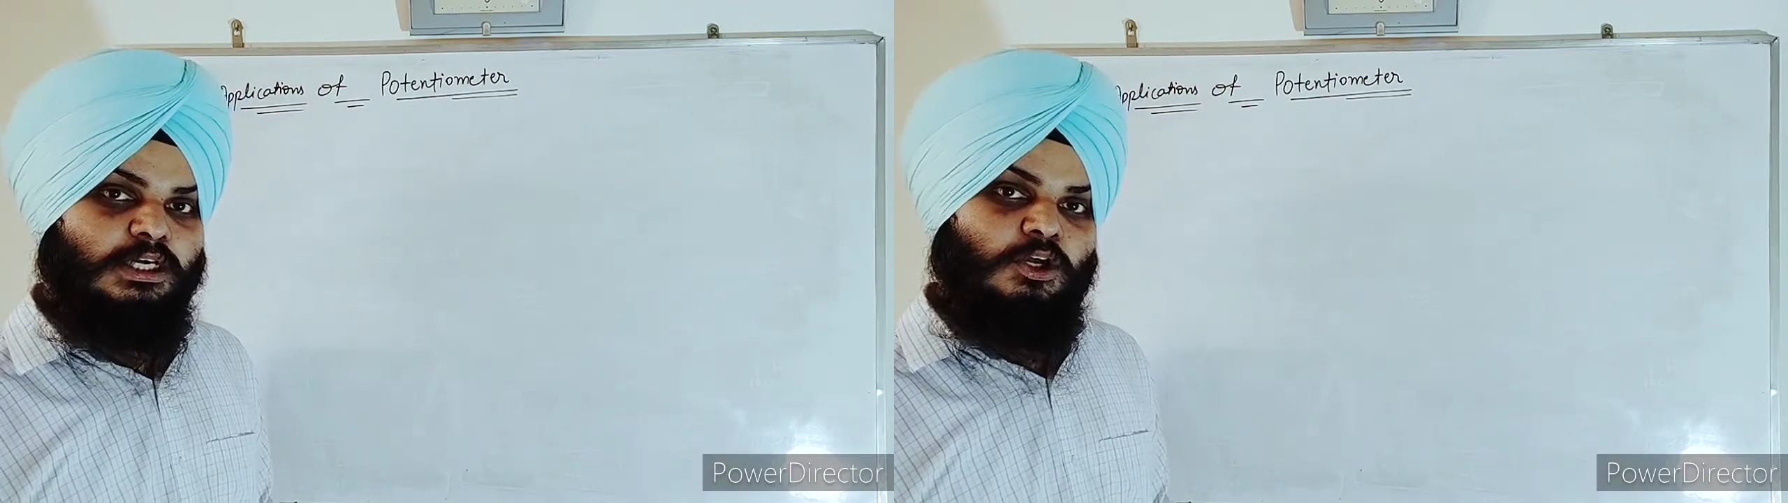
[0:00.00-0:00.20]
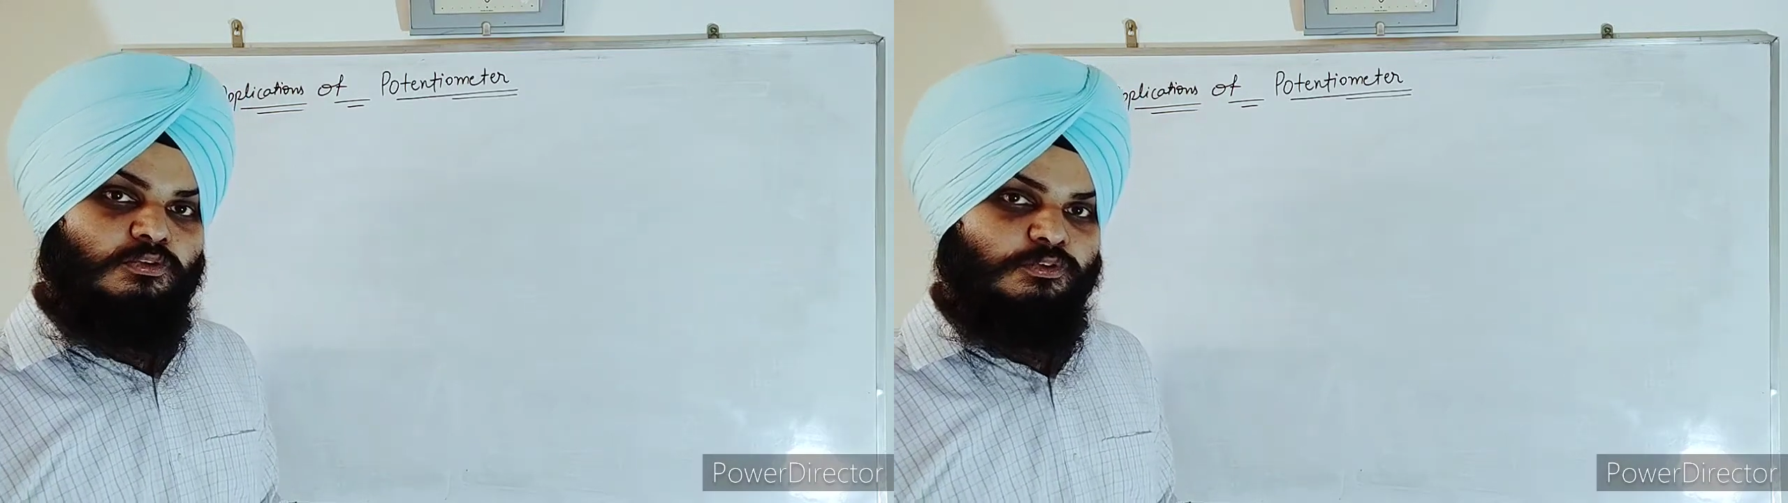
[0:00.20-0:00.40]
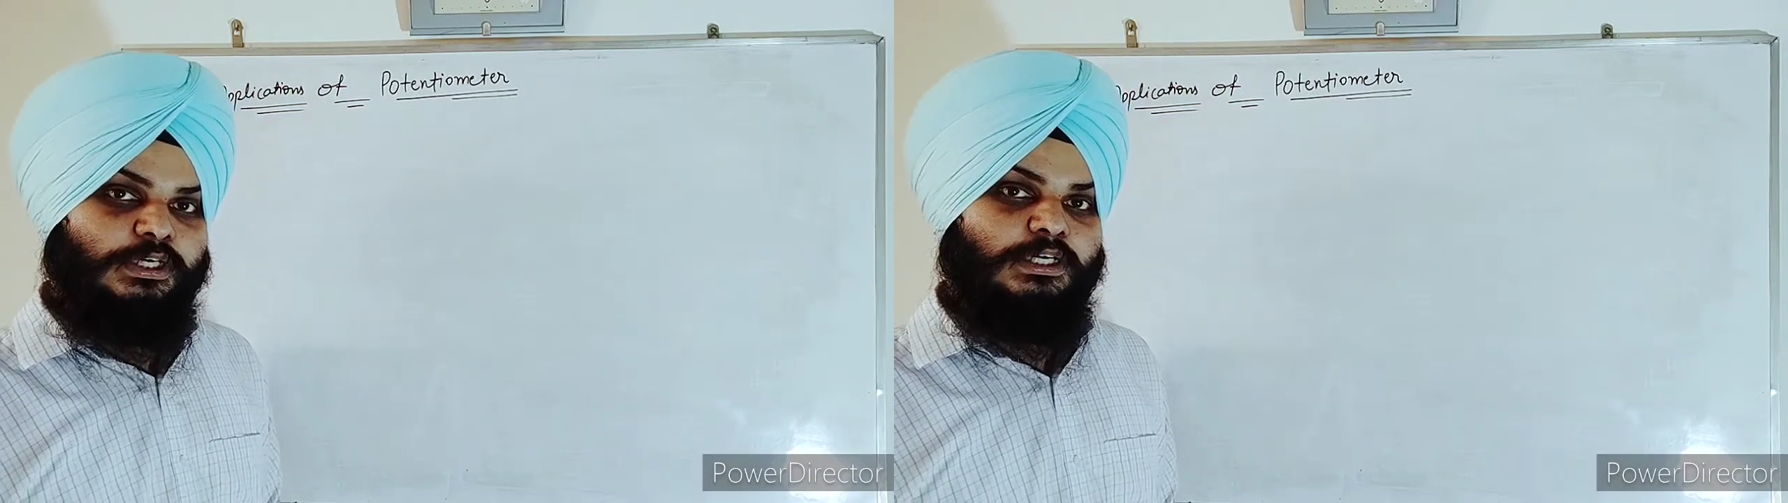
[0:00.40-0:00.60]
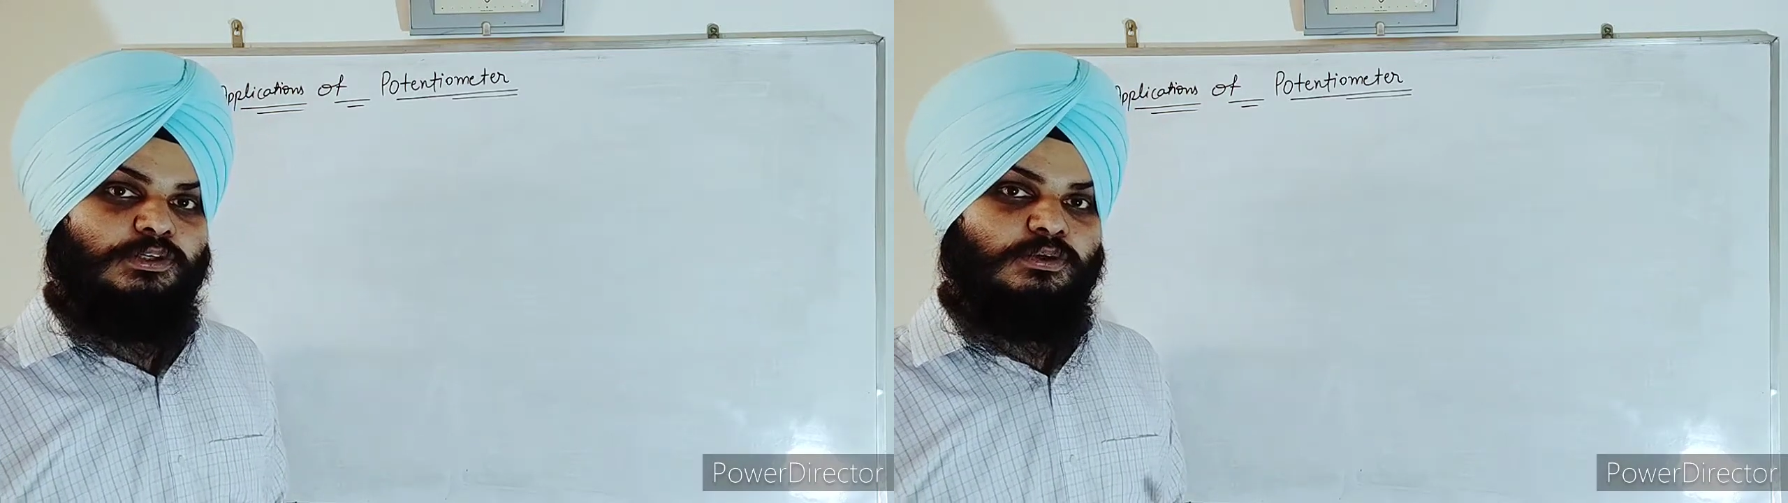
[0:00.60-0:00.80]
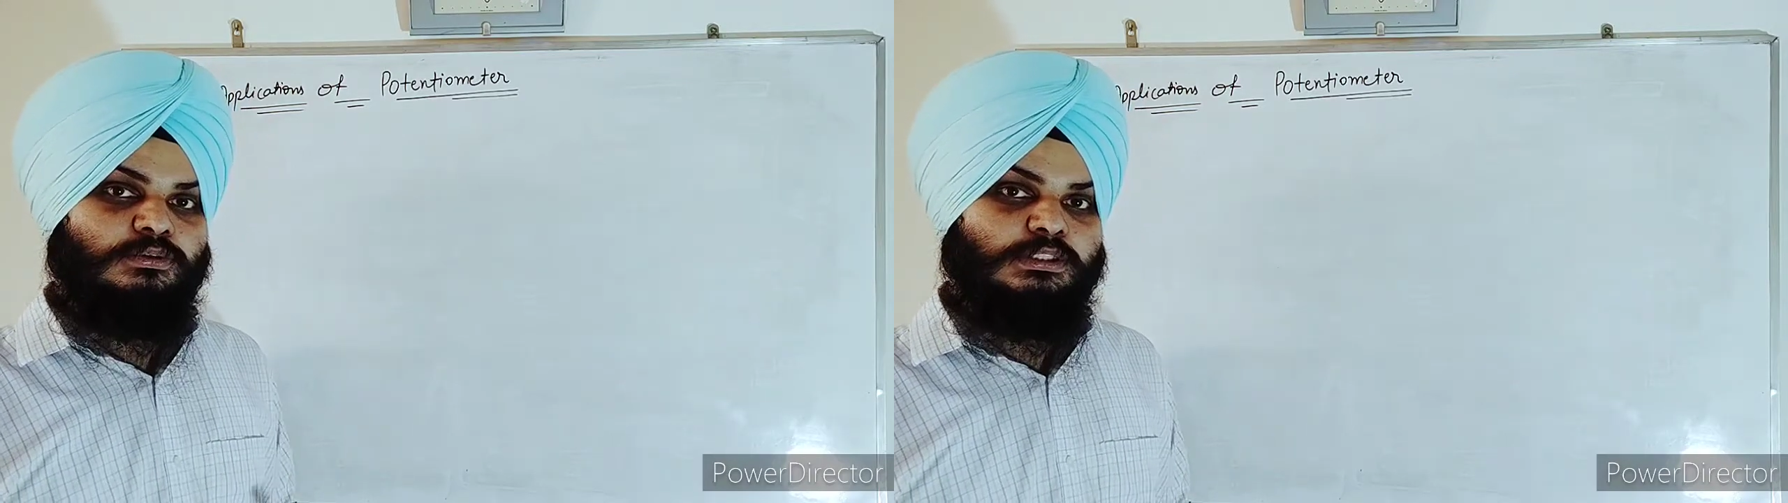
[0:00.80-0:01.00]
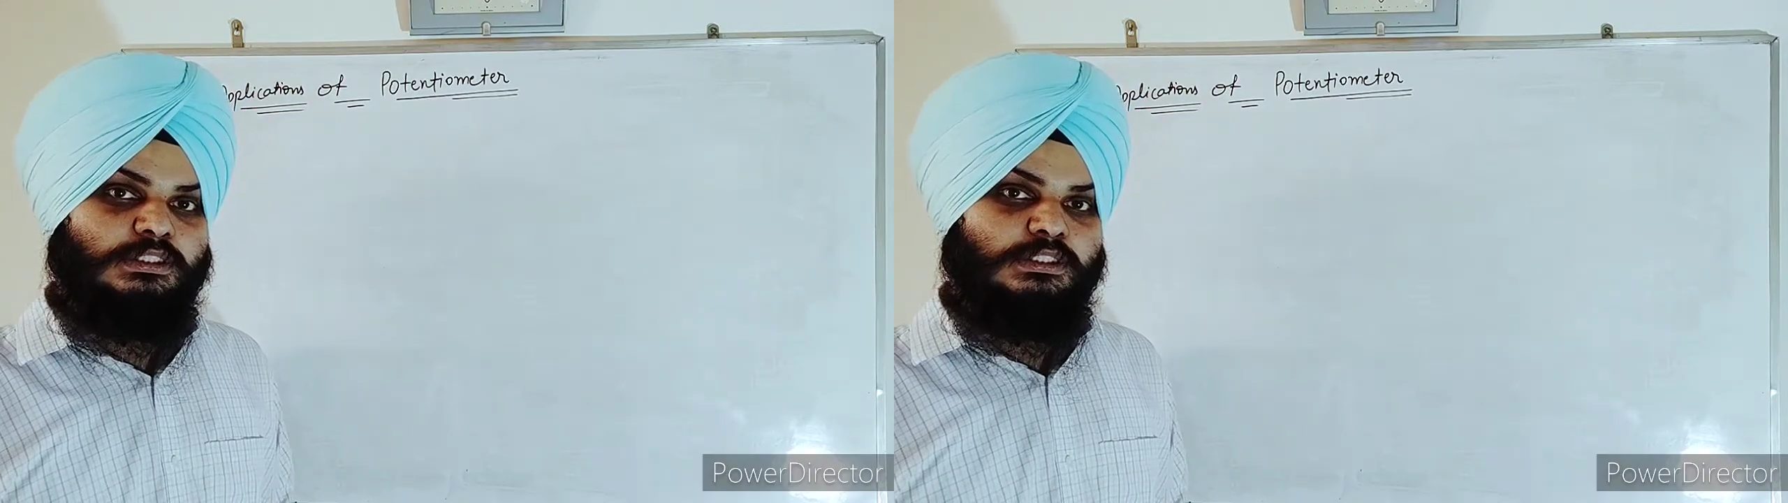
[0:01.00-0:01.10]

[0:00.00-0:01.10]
we can use